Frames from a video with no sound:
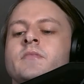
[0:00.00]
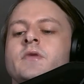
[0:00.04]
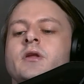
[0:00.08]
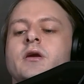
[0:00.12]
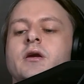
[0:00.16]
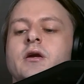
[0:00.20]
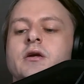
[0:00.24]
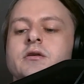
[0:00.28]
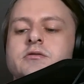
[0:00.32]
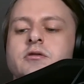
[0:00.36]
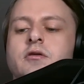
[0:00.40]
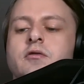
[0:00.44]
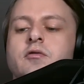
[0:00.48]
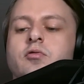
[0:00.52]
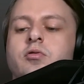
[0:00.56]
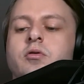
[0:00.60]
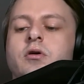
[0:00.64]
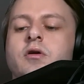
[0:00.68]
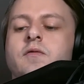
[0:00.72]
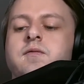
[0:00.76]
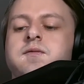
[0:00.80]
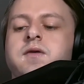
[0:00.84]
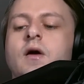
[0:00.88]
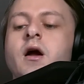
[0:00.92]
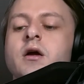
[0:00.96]
It's a
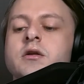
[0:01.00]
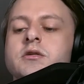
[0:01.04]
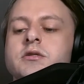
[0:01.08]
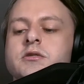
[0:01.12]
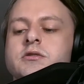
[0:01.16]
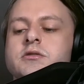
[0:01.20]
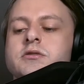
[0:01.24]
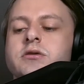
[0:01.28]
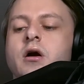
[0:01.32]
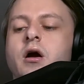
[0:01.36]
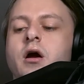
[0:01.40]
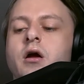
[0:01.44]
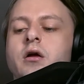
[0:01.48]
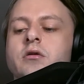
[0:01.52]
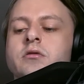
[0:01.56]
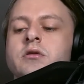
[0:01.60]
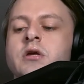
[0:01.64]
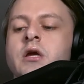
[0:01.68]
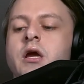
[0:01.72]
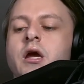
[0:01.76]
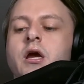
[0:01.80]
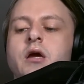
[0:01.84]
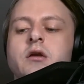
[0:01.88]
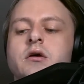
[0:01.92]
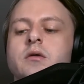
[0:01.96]
cravat, child,
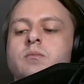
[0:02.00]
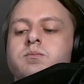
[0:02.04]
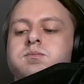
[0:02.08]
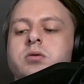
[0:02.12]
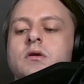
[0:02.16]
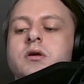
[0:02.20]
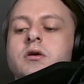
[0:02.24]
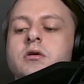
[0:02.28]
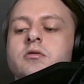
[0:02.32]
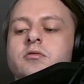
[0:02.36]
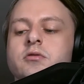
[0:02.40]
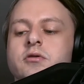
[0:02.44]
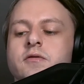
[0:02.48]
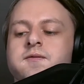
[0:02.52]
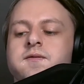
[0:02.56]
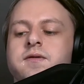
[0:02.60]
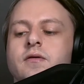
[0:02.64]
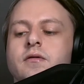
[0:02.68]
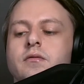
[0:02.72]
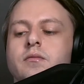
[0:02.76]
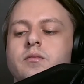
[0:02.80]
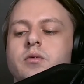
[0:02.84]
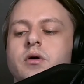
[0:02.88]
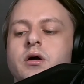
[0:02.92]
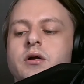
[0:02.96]
and a
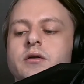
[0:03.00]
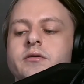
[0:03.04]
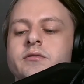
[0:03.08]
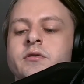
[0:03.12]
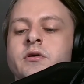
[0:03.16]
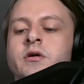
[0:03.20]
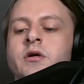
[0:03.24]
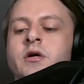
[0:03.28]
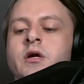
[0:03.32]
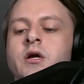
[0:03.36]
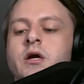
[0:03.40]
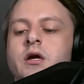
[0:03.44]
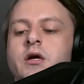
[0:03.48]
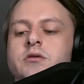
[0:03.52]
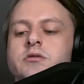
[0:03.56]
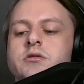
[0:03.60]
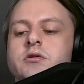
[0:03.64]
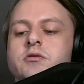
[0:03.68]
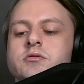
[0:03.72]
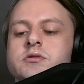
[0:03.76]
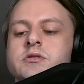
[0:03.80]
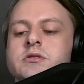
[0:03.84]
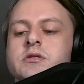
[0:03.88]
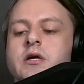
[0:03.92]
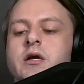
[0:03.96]
beautiful one, as
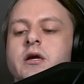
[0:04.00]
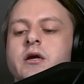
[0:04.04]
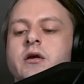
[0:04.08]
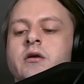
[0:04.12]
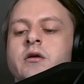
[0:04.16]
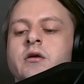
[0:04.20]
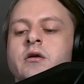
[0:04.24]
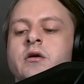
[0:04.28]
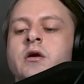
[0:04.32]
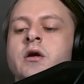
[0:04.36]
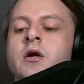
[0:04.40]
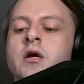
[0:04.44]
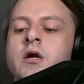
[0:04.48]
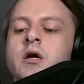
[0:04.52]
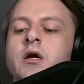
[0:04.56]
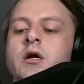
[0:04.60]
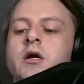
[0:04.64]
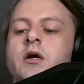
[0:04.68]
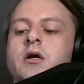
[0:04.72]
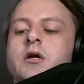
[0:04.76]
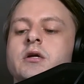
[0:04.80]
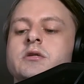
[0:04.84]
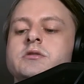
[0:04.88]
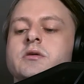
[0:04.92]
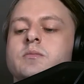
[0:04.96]
you say.
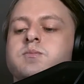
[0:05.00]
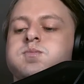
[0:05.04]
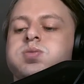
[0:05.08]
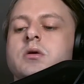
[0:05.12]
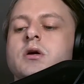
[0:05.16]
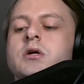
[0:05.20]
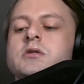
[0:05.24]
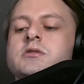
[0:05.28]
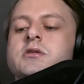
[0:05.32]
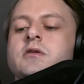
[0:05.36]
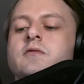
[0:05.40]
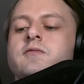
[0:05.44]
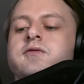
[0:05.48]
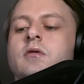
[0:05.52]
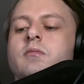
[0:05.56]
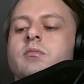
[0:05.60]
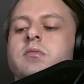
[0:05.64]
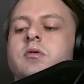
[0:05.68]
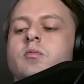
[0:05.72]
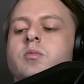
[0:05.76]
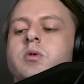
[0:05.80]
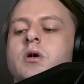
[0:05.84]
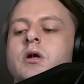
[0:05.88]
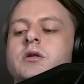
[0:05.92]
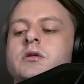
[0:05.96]
It's a present from the
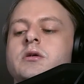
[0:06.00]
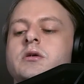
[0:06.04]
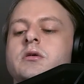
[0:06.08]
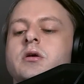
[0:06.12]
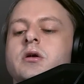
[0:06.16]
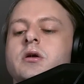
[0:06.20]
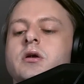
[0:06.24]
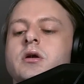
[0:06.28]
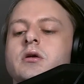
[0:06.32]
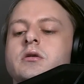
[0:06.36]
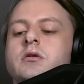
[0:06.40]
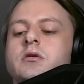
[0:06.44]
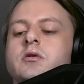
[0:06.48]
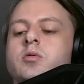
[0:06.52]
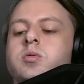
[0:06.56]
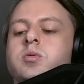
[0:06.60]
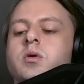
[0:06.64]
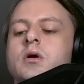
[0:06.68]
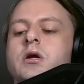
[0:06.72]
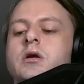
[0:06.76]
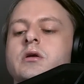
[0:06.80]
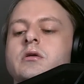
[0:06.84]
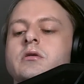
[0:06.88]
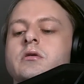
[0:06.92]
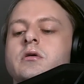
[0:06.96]
White King and
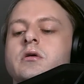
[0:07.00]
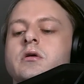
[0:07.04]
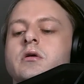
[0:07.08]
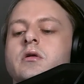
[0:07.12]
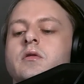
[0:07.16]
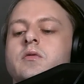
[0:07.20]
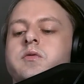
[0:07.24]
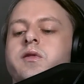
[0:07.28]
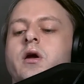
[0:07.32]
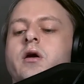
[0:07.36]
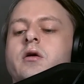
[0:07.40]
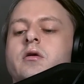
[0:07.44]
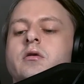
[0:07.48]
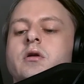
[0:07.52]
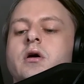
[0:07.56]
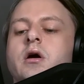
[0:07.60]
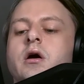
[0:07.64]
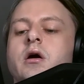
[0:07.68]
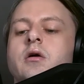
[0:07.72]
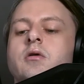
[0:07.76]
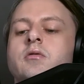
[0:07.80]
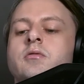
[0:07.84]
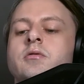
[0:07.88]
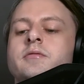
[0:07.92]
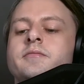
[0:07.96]
Queen. There
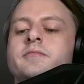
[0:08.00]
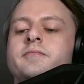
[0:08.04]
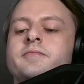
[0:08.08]
now.